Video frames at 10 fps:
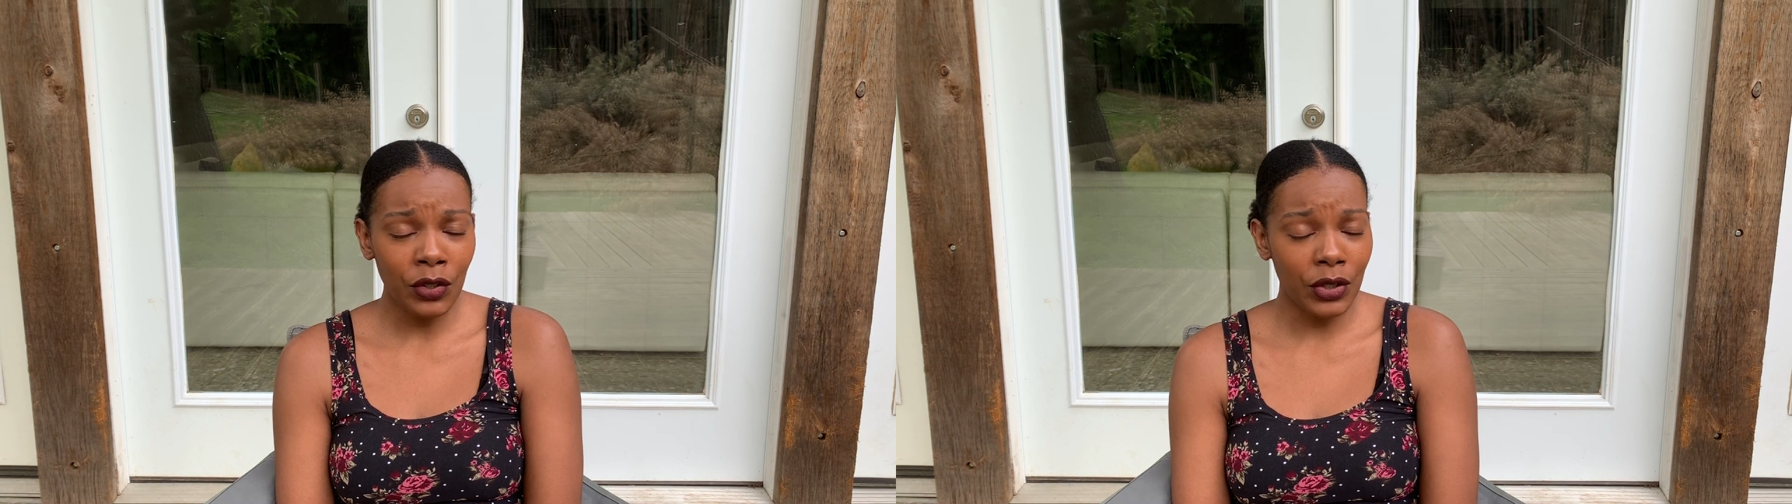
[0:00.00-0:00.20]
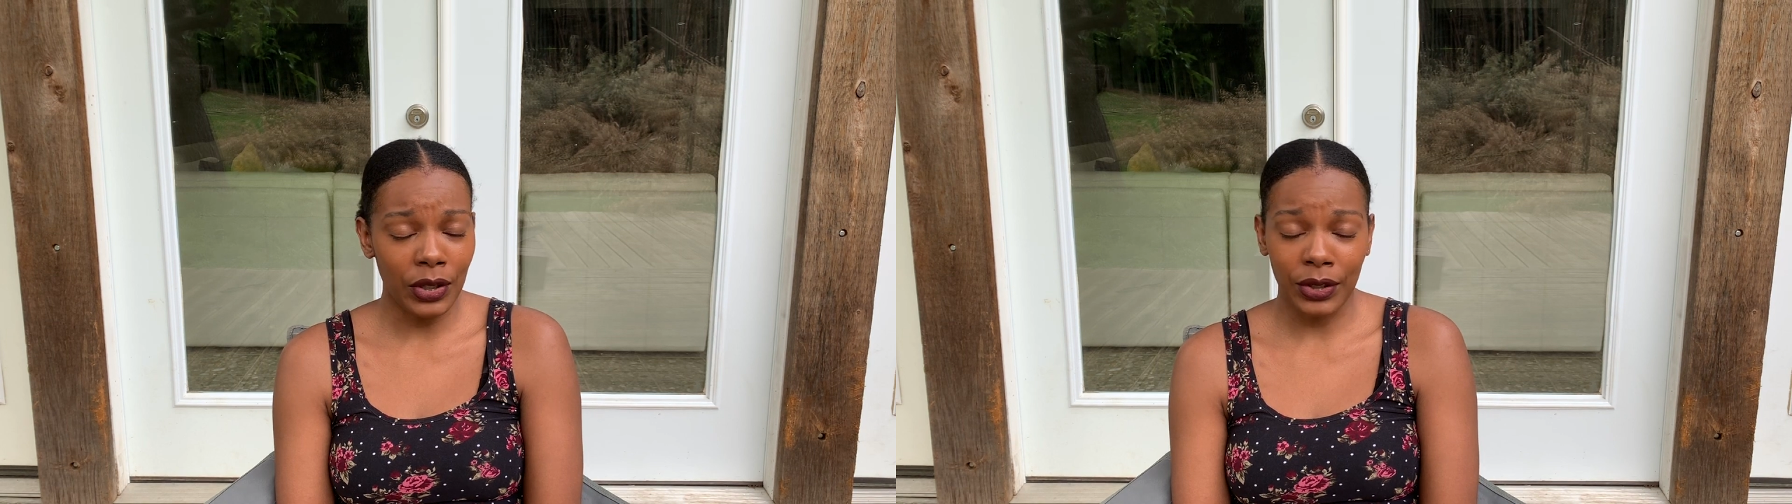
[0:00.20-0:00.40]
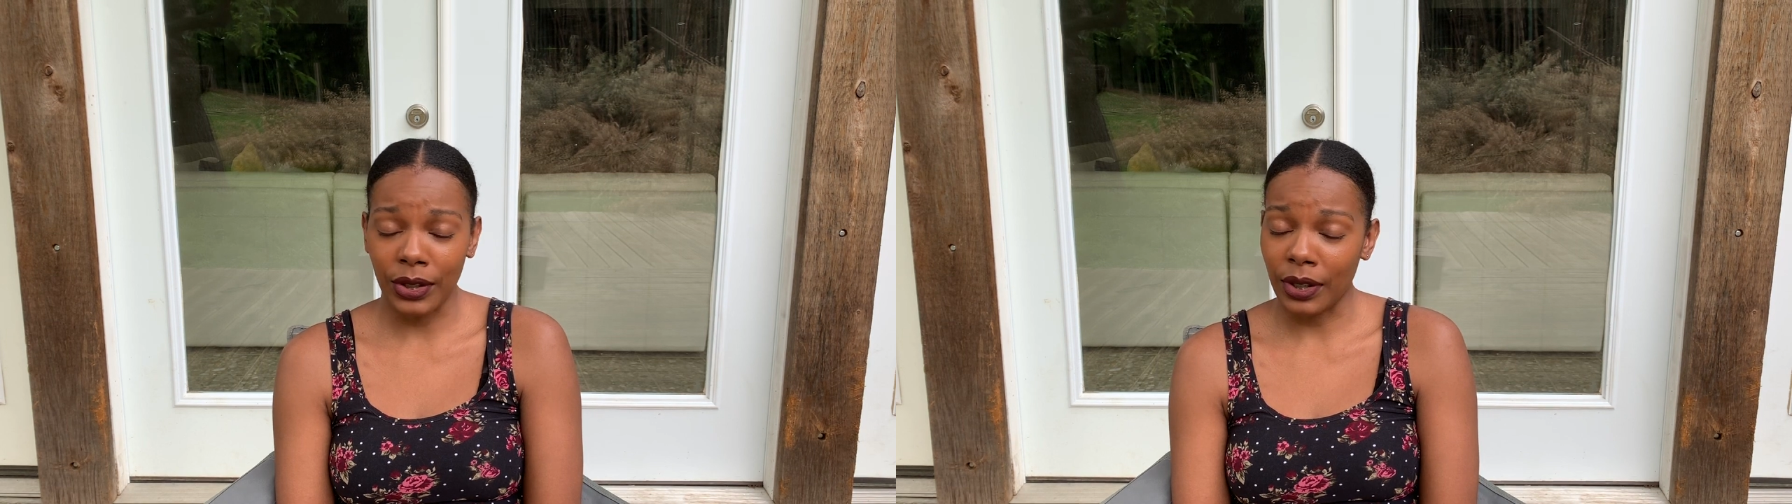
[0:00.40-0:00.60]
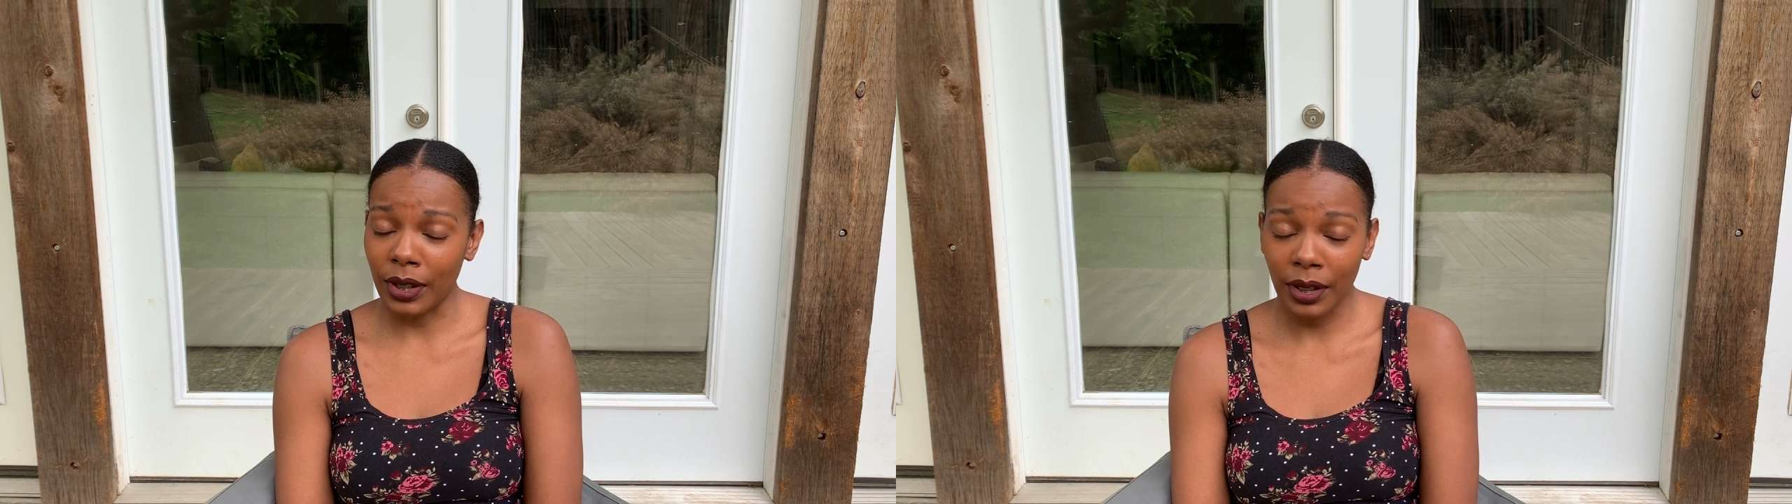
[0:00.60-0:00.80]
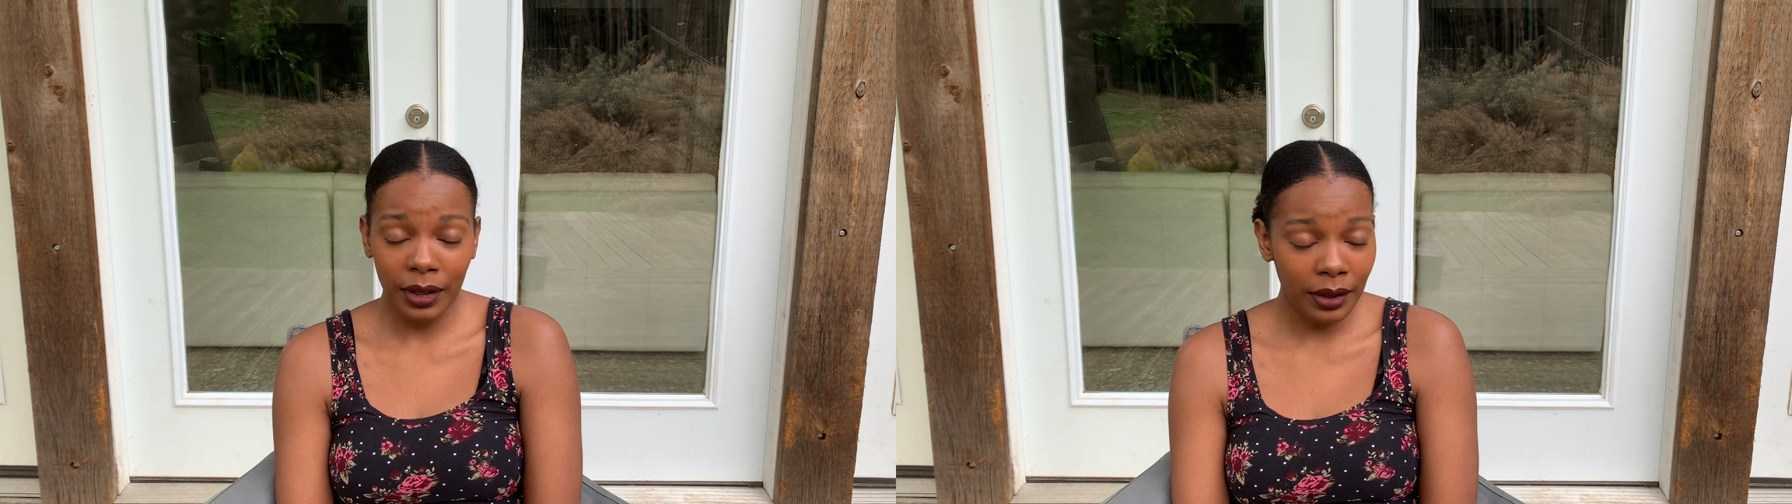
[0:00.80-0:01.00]

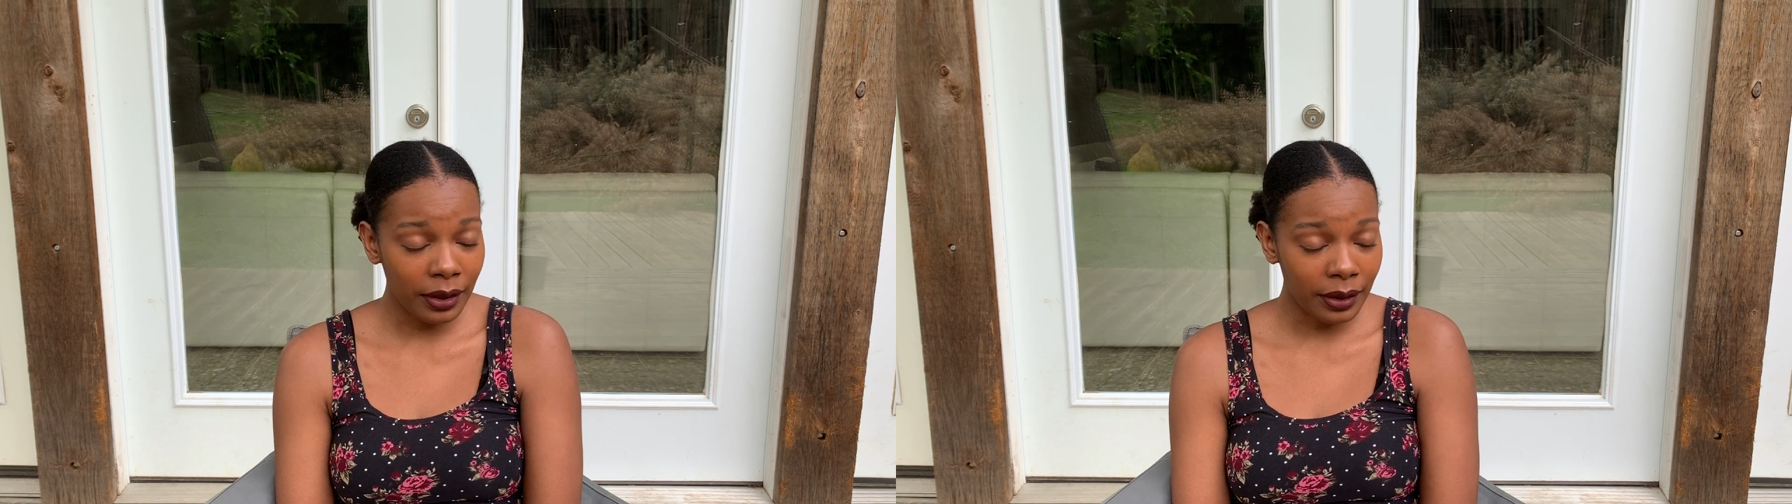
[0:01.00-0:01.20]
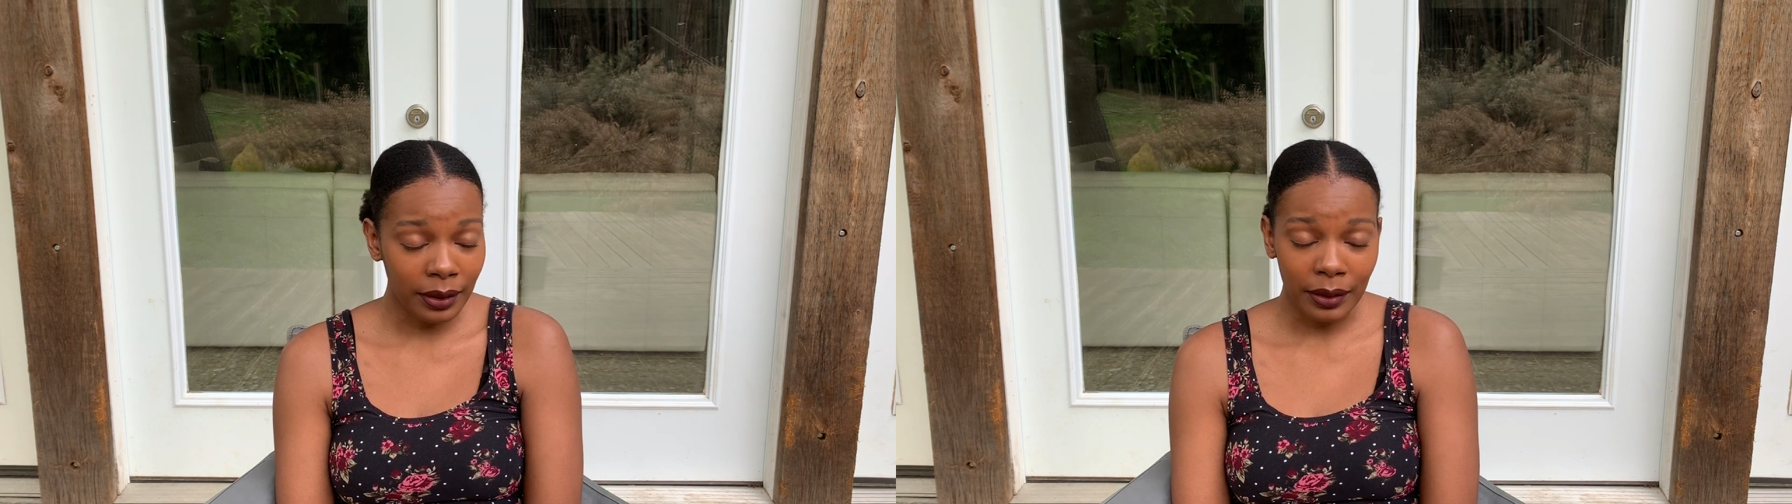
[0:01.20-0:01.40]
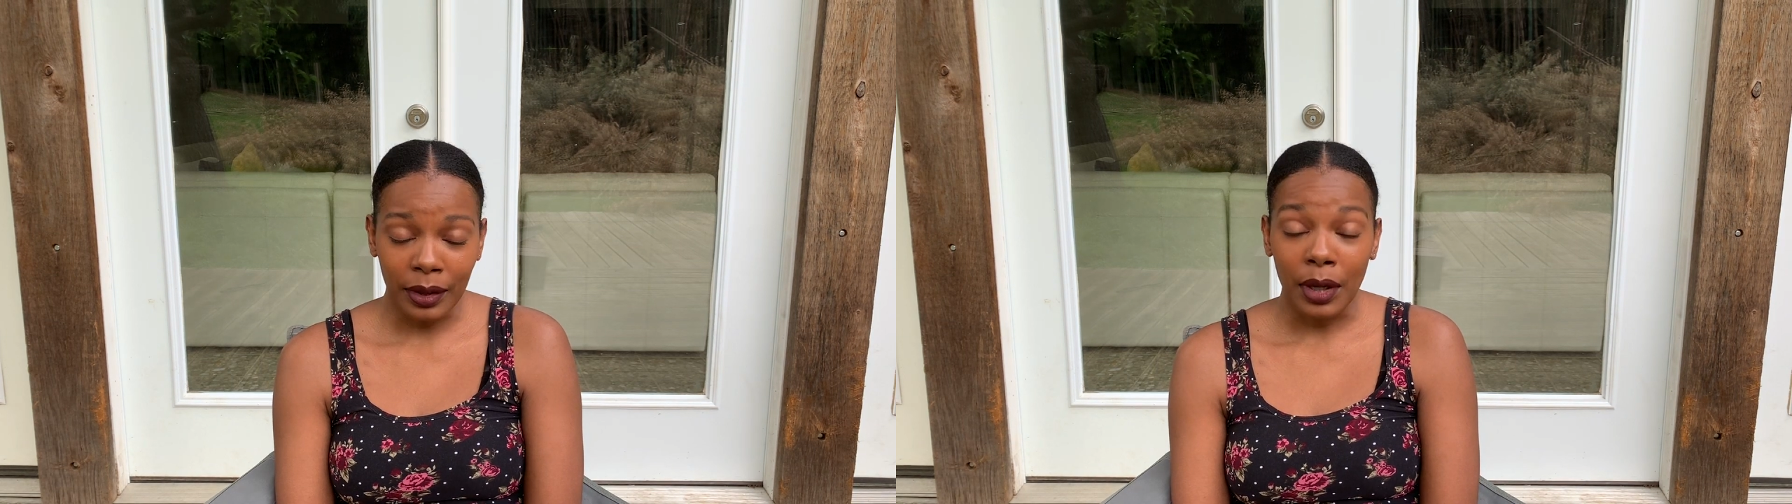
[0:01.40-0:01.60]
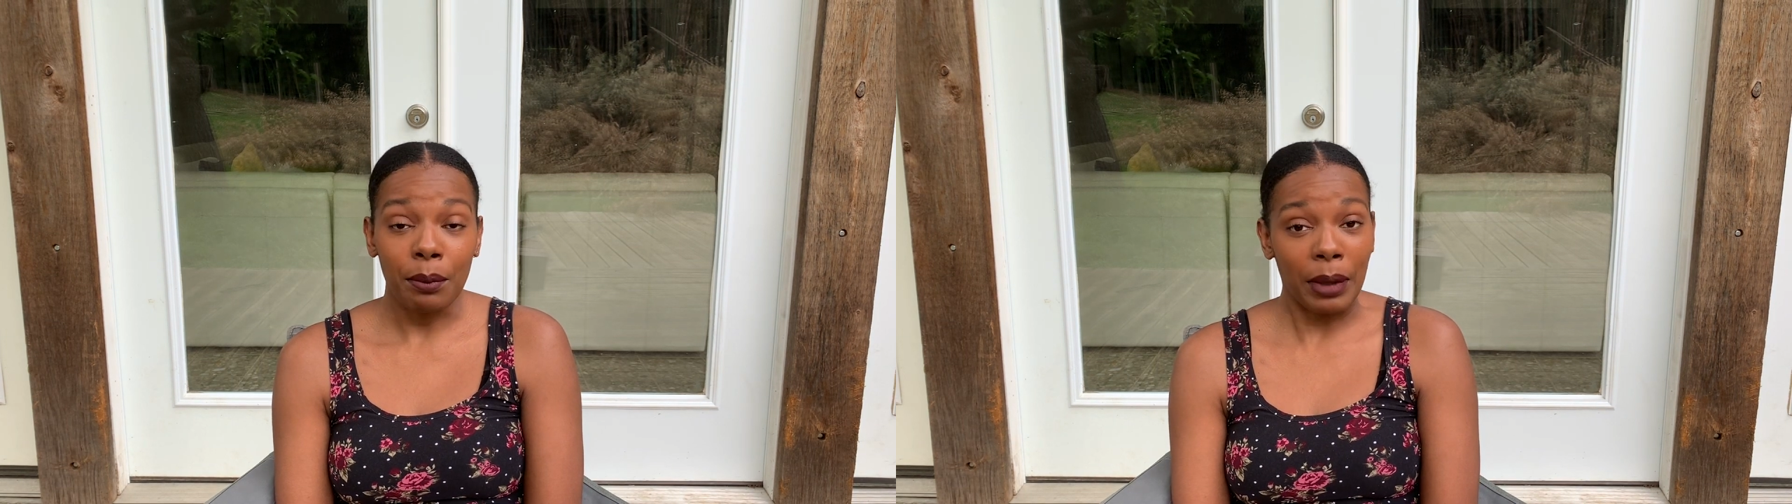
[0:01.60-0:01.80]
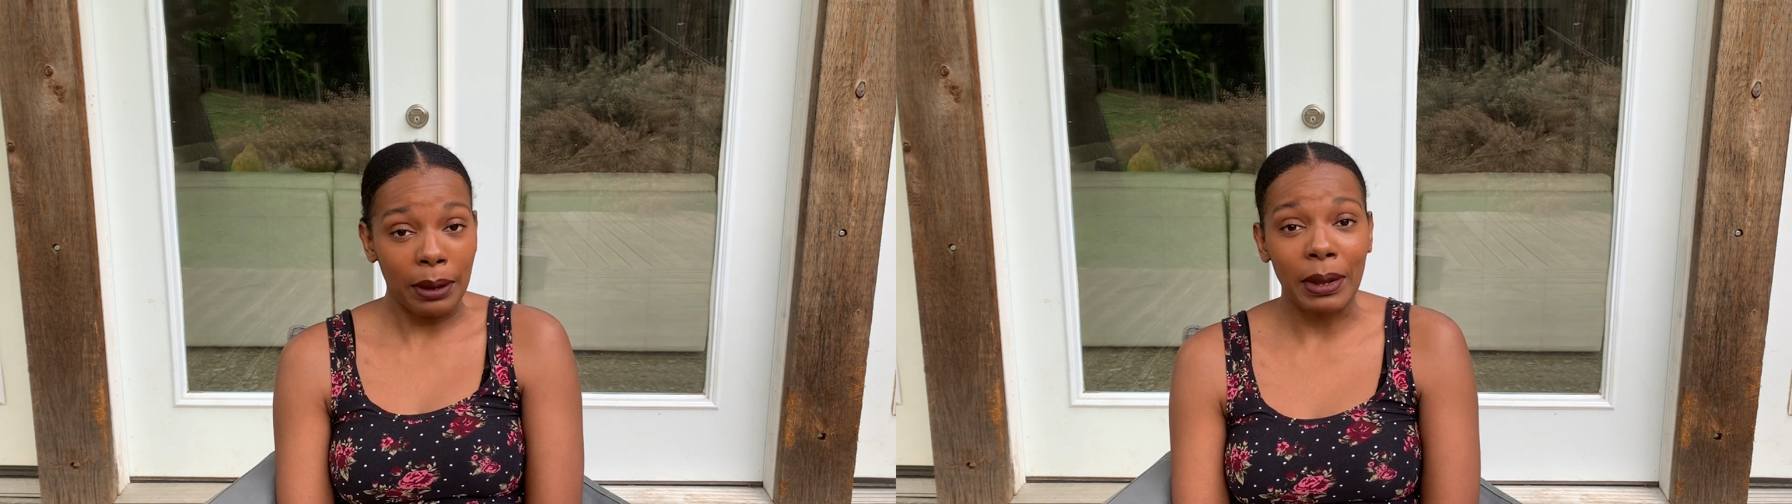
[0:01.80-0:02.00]
just make